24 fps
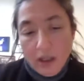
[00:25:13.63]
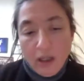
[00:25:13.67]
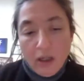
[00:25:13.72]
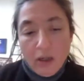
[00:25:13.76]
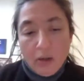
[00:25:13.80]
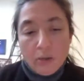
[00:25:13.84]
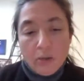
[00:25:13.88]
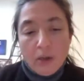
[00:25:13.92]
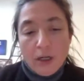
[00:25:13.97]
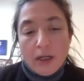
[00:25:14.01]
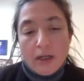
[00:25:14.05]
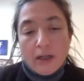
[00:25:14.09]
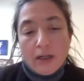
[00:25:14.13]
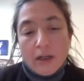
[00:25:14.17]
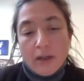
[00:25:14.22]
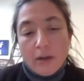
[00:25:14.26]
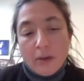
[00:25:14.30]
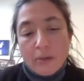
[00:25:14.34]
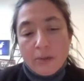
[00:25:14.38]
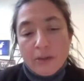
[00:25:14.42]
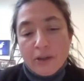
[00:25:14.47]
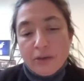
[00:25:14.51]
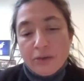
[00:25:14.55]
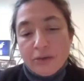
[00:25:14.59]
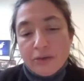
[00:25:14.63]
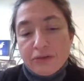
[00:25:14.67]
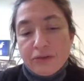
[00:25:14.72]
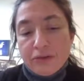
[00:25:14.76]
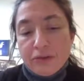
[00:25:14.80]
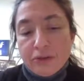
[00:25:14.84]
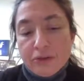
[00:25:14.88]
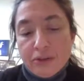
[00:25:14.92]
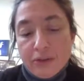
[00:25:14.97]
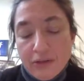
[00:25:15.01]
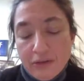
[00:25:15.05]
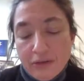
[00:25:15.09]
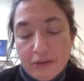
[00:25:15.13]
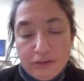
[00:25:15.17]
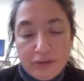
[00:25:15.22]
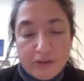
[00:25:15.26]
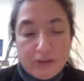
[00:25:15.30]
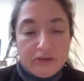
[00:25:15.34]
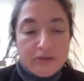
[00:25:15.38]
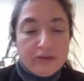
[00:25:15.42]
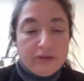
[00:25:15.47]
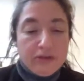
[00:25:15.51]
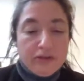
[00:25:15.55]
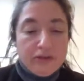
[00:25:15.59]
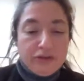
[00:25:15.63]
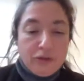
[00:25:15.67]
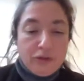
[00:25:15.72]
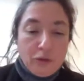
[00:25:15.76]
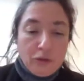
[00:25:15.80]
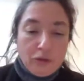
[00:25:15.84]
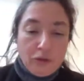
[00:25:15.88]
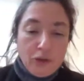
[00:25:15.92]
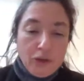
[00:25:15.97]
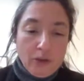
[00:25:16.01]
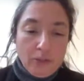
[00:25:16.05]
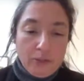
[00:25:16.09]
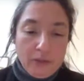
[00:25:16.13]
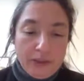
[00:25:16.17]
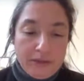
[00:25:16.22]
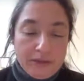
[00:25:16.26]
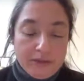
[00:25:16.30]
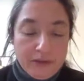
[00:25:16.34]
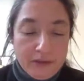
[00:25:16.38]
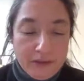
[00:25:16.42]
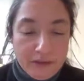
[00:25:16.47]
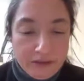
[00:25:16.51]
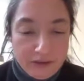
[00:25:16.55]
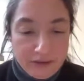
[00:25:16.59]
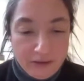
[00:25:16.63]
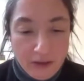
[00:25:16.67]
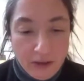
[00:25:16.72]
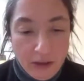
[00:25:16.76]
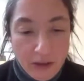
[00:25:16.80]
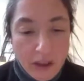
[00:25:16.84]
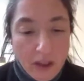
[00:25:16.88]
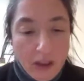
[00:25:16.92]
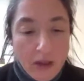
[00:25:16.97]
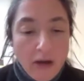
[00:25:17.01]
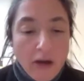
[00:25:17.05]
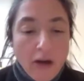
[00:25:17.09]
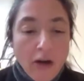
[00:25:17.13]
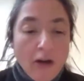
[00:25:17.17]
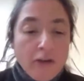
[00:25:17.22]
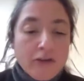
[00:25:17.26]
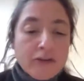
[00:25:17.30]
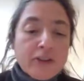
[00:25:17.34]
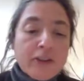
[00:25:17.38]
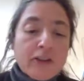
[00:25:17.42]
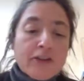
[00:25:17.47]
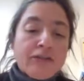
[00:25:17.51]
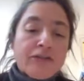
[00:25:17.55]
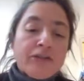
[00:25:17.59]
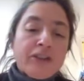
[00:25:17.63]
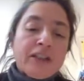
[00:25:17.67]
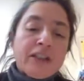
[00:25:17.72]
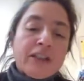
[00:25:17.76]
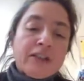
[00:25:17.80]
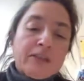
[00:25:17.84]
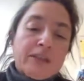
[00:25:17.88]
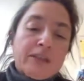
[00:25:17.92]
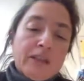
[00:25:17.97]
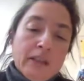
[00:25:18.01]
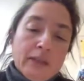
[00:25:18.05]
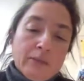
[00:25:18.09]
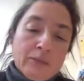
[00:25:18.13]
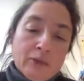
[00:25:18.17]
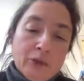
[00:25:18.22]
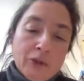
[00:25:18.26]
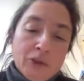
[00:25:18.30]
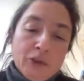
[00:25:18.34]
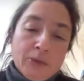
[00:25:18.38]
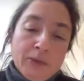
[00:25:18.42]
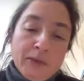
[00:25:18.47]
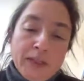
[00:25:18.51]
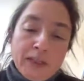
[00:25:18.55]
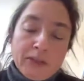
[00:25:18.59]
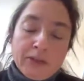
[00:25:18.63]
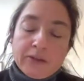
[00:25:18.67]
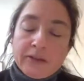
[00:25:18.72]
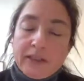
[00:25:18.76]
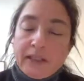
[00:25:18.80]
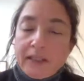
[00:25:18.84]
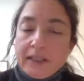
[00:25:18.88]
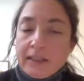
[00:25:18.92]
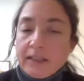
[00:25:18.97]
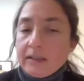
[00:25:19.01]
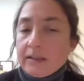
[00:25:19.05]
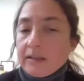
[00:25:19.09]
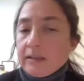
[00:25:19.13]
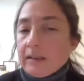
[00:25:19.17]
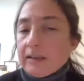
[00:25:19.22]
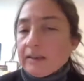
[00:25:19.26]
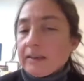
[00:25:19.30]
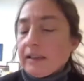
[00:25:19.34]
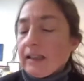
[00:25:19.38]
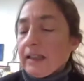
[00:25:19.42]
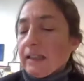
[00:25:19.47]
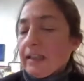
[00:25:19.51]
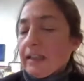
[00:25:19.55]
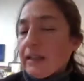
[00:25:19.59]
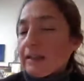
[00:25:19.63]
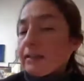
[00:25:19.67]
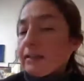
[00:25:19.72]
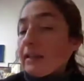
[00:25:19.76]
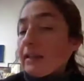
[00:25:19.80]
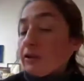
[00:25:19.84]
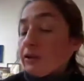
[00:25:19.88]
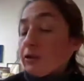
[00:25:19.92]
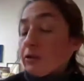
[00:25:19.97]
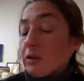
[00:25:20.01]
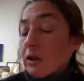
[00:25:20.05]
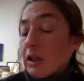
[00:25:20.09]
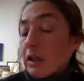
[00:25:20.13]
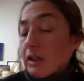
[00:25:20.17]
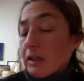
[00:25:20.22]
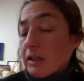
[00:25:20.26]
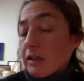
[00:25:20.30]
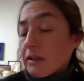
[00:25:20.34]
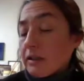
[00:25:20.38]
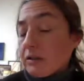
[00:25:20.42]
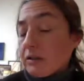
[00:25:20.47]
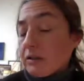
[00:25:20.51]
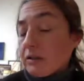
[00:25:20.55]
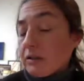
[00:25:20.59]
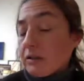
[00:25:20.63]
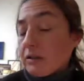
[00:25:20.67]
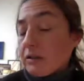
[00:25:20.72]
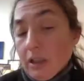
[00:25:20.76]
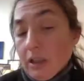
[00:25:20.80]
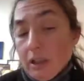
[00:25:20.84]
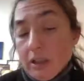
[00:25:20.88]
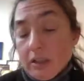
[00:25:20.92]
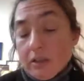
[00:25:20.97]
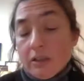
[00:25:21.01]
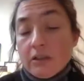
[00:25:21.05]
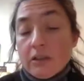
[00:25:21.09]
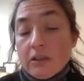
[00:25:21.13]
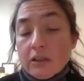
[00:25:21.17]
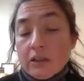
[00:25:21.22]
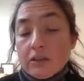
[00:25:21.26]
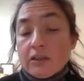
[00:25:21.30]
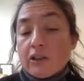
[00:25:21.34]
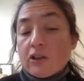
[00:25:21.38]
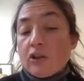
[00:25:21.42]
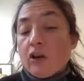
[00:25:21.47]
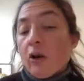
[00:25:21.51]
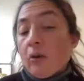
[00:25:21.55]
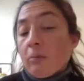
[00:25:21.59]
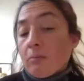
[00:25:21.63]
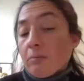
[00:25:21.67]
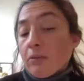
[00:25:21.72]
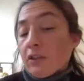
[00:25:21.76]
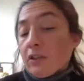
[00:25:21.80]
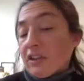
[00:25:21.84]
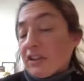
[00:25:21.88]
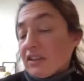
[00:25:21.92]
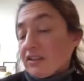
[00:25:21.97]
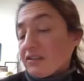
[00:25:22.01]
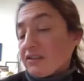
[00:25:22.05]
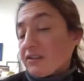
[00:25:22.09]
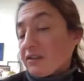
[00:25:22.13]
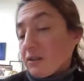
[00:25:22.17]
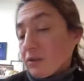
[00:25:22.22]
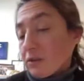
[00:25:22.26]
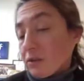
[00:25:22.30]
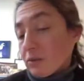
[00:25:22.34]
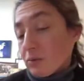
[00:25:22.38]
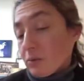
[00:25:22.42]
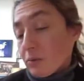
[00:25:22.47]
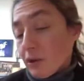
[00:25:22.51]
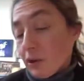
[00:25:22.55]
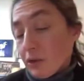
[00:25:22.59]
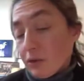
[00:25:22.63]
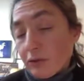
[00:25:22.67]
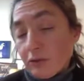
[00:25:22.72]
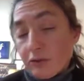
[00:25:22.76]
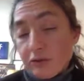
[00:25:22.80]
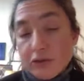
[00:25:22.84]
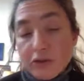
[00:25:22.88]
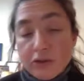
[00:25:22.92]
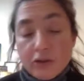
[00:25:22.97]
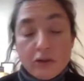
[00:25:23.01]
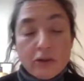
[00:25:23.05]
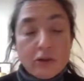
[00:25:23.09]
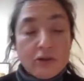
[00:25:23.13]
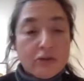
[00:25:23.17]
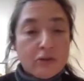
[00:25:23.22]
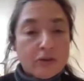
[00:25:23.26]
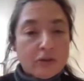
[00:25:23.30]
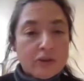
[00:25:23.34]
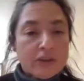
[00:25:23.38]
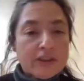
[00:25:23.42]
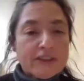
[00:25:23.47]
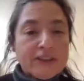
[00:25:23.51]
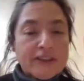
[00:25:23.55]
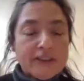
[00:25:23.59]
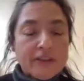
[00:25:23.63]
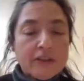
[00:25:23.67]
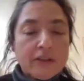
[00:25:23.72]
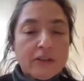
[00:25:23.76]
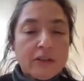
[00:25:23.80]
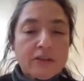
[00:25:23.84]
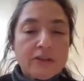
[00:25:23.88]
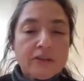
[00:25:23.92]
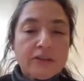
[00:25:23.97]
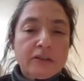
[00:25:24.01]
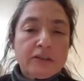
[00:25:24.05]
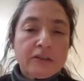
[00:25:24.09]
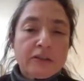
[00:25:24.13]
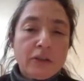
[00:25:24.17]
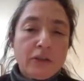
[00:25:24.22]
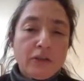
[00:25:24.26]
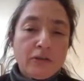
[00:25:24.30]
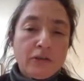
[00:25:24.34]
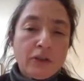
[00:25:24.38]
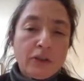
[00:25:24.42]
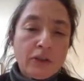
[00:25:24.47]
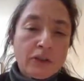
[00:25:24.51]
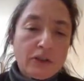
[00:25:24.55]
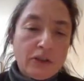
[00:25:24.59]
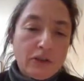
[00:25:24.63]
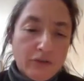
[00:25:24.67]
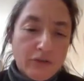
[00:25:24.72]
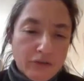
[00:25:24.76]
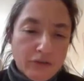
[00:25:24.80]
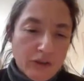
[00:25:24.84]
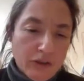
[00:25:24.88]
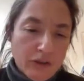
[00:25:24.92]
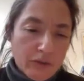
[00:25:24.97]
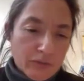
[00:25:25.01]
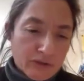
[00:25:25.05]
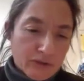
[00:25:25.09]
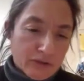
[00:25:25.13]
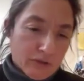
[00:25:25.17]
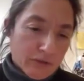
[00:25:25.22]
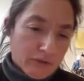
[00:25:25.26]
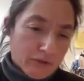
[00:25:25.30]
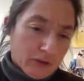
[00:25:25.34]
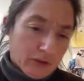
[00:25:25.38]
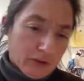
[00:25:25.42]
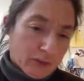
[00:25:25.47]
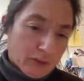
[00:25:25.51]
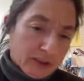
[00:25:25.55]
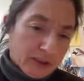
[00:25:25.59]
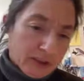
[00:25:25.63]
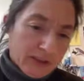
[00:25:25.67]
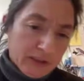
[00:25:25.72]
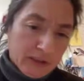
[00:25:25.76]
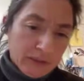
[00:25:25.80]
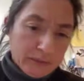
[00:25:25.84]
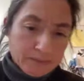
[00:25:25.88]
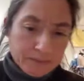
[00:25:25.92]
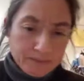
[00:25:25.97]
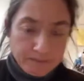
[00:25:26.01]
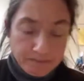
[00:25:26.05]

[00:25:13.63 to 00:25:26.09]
where we use different stoichiometries of the phenethylammonium iodide and the lead iodide, that are the components that we are using for the synthesis of the thin films of the material.